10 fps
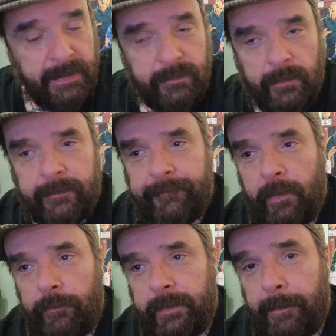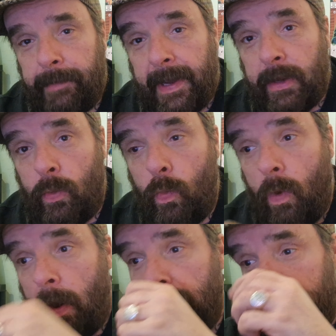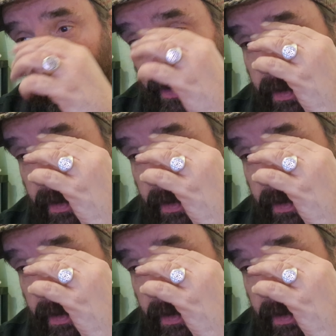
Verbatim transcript: this was filmed in black and white.